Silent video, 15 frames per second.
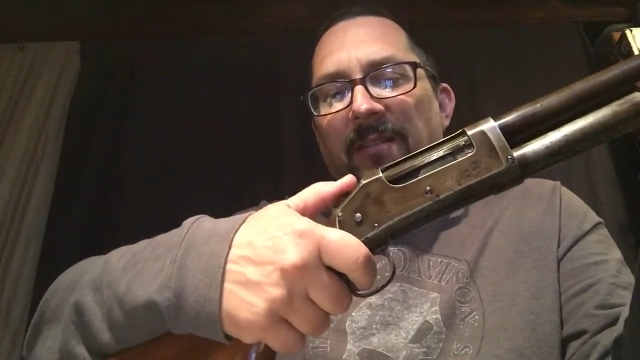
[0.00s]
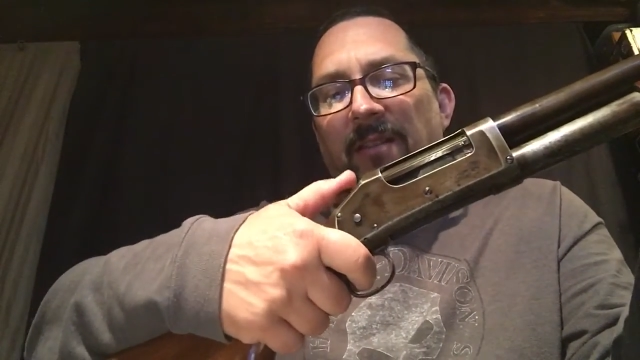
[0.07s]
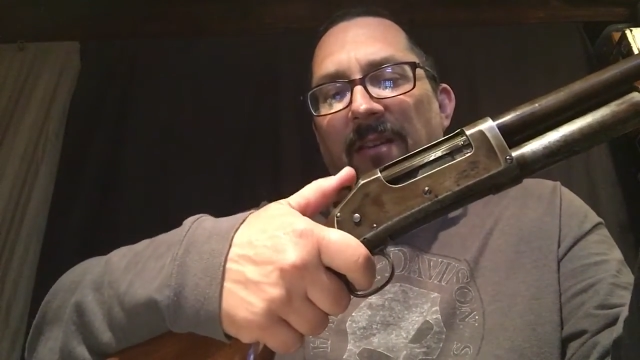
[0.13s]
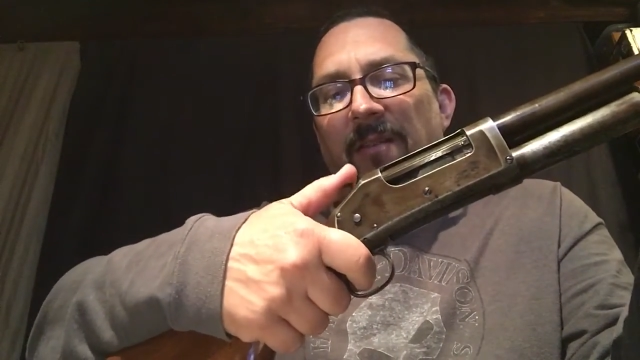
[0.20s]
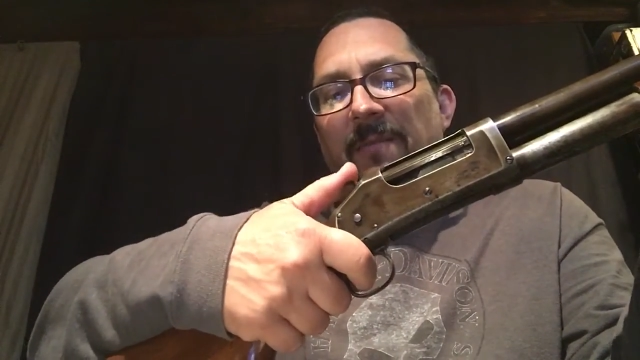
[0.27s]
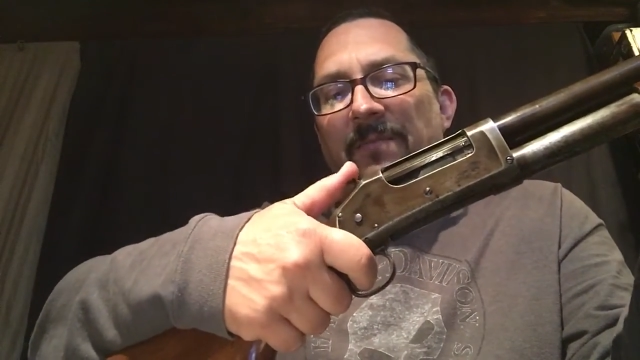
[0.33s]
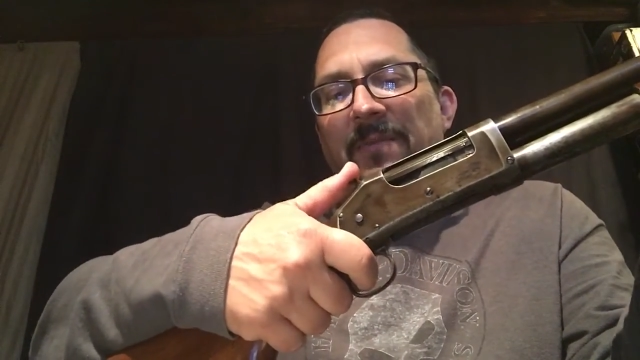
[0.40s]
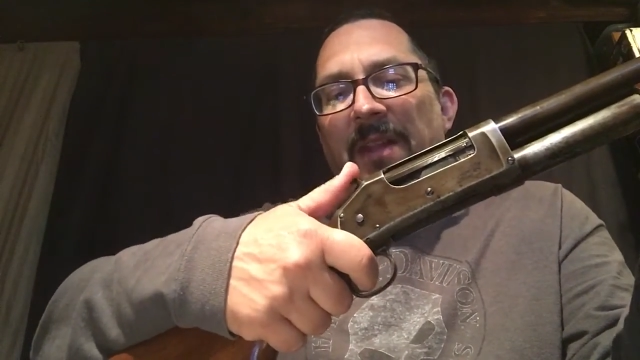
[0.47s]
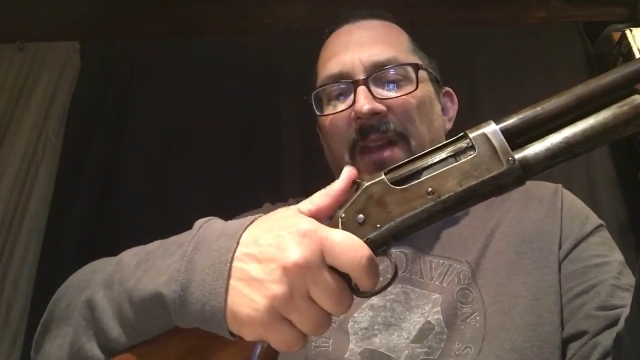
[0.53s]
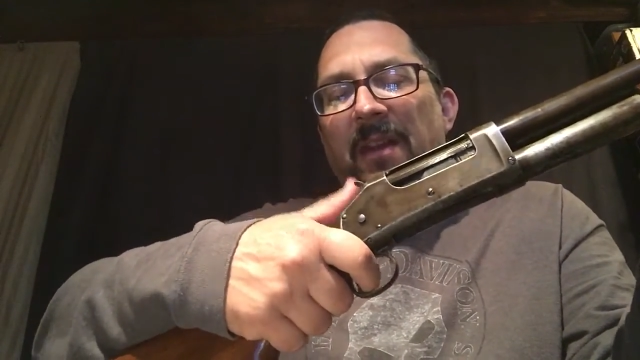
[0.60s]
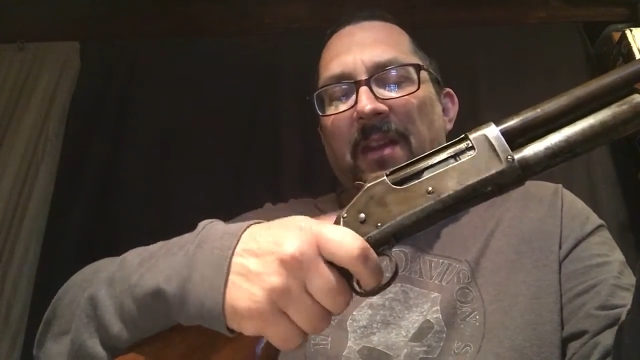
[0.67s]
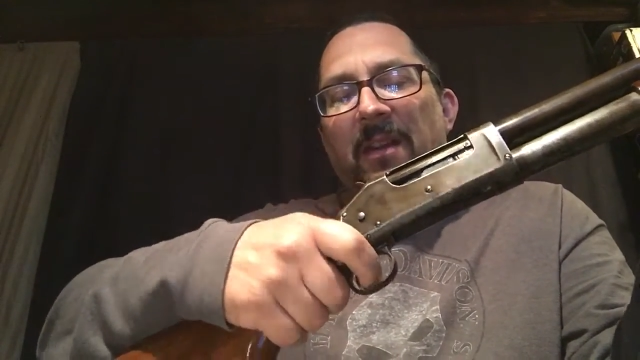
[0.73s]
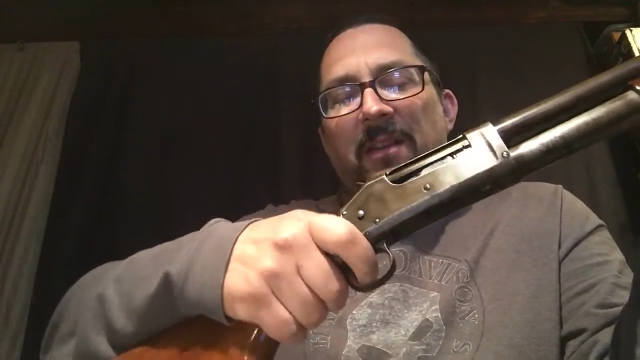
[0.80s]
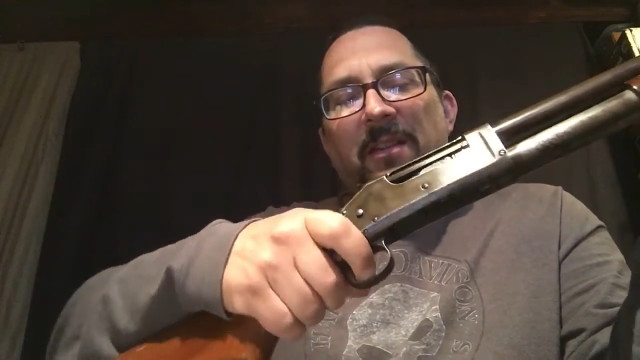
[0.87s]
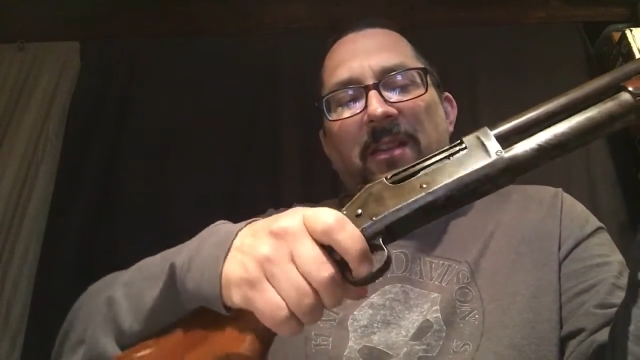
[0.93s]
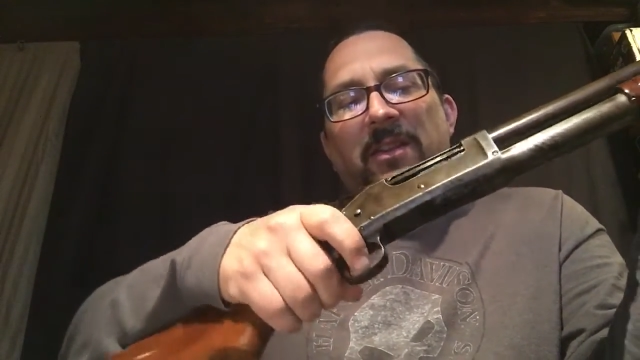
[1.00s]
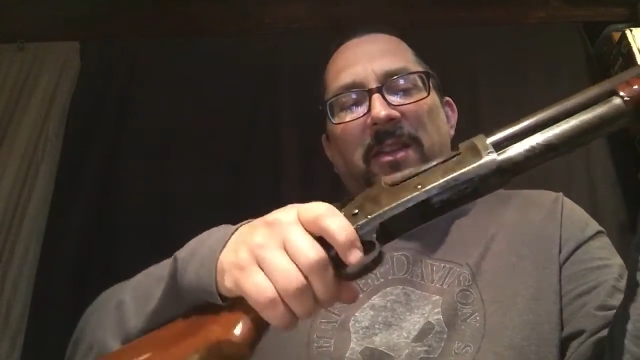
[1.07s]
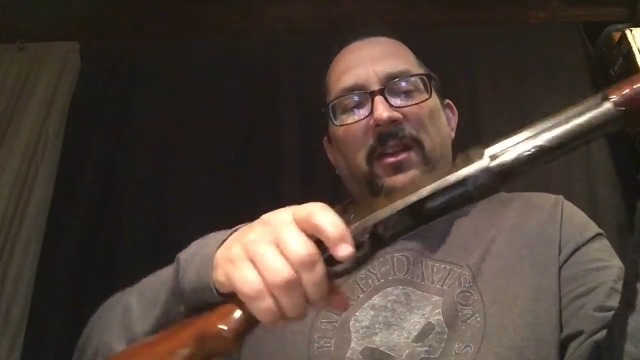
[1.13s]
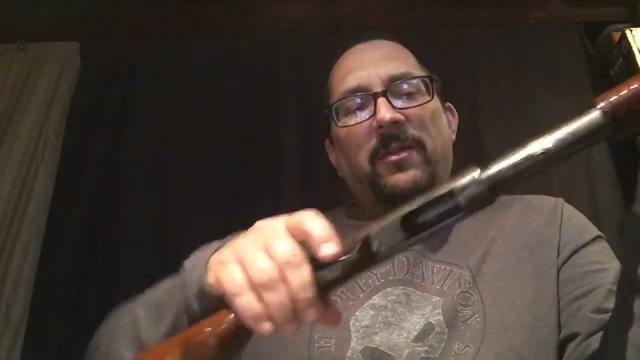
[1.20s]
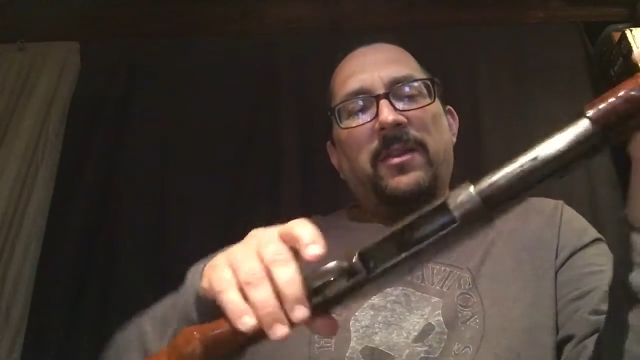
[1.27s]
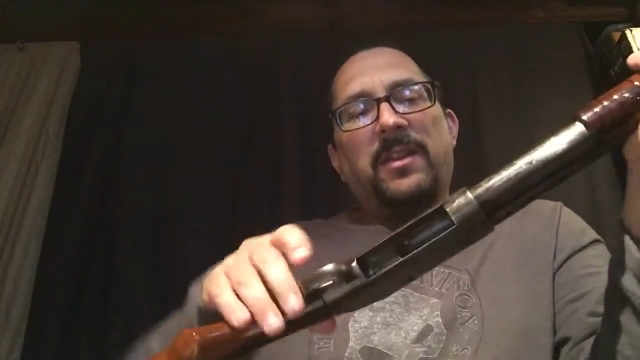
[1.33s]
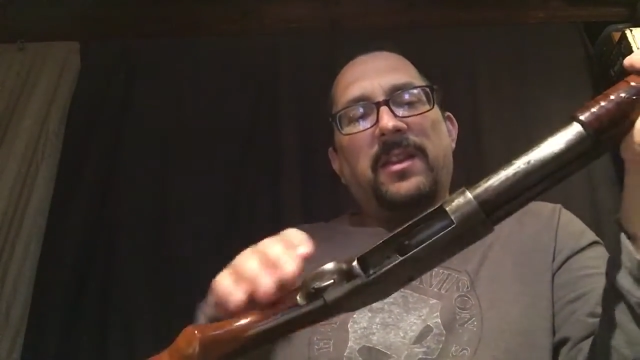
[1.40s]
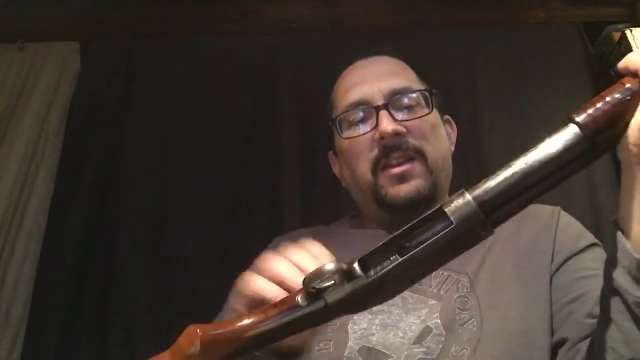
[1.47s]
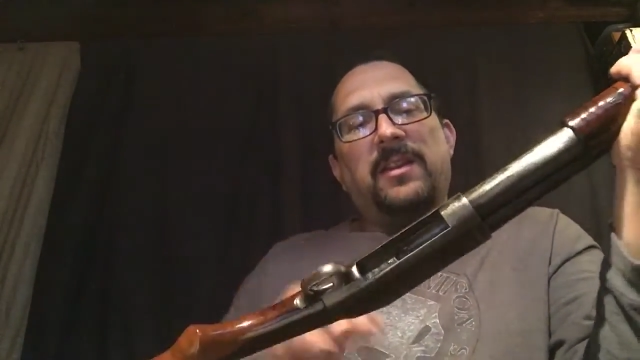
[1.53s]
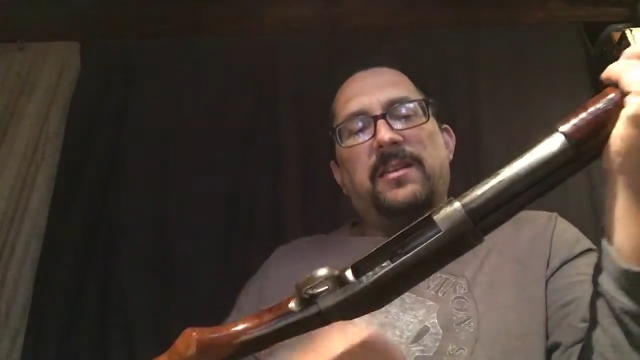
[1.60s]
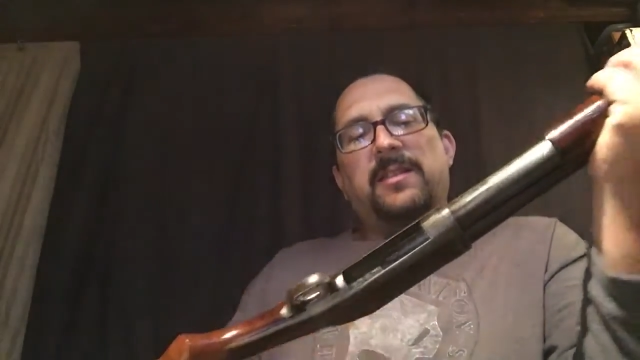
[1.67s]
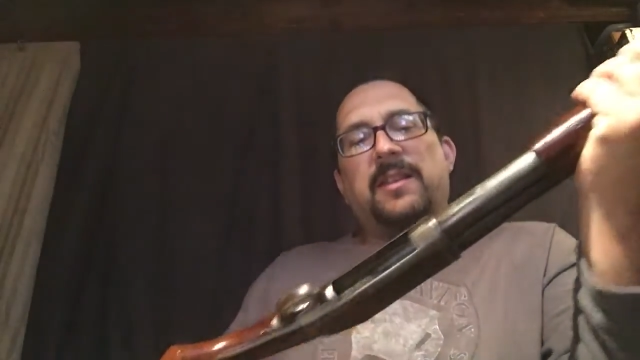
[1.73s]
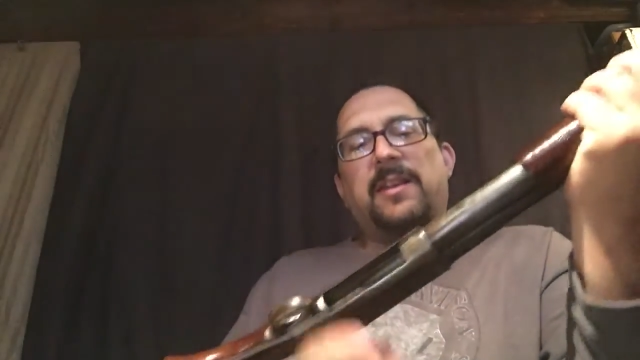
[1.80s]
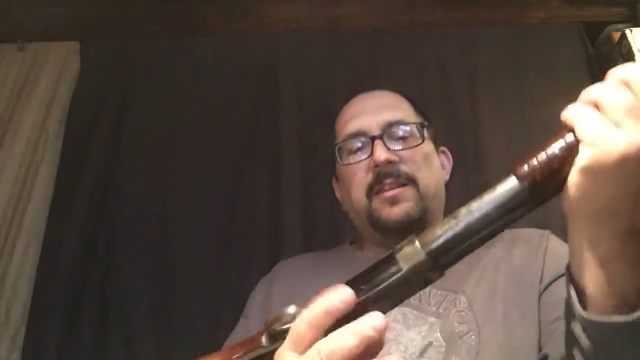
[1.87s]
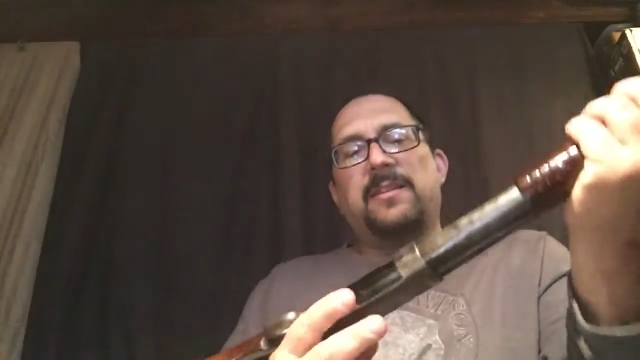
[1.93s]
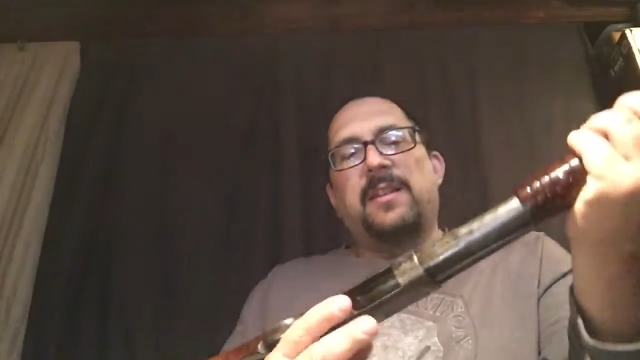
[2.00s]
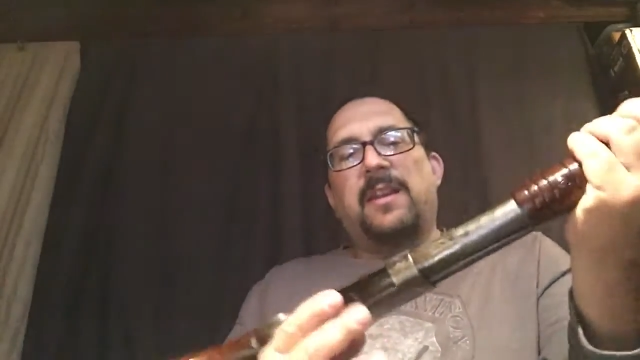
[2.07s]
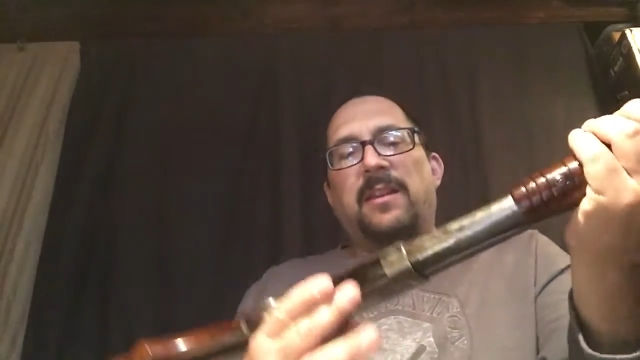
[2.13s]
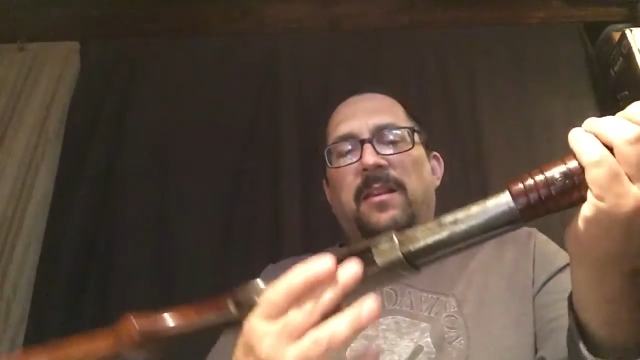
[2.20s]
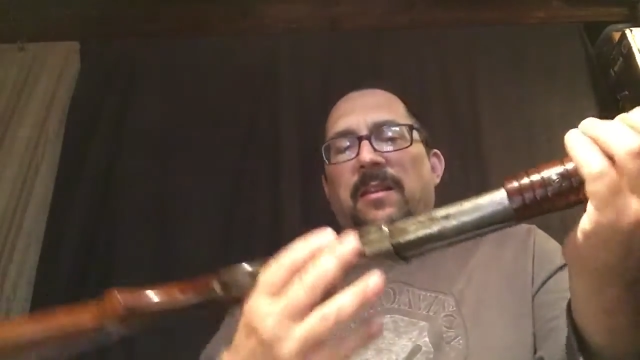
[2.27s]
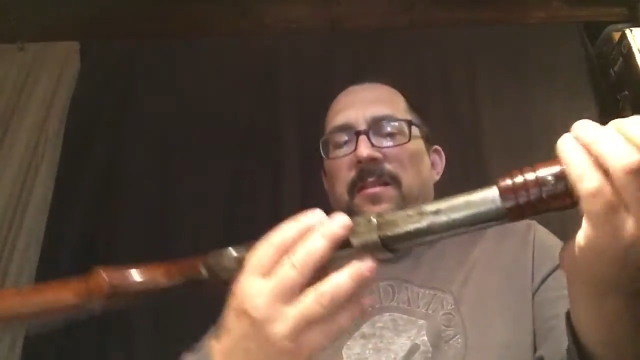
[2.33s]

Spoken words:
The thing with it is that